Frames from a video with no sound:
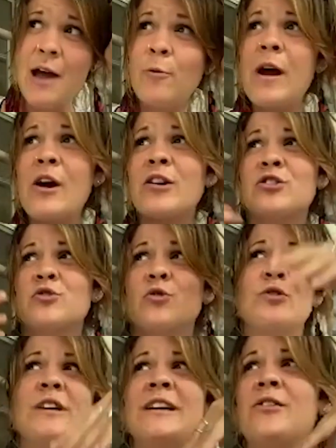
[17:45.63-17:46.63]
I wear
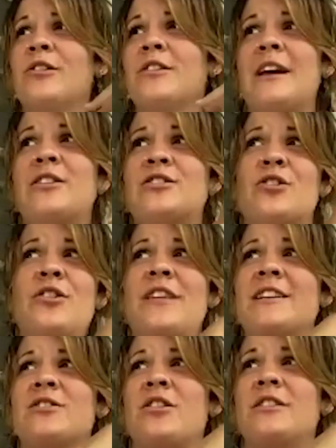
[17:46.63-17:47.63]
jewelry or like certain
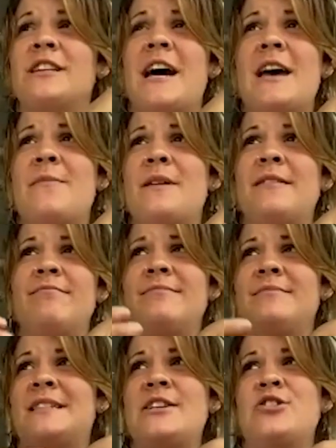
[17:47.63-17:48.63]
things all the time and
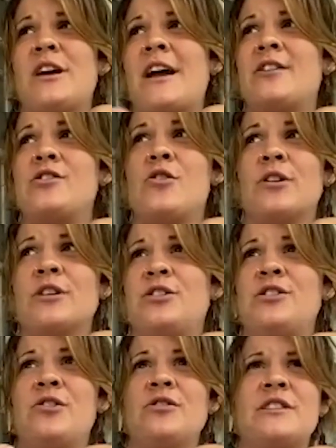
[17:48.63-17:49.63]
teach at a yoga
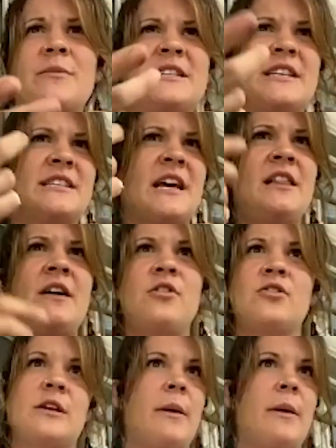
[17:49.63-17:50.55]
studio. Somebody says, I love those.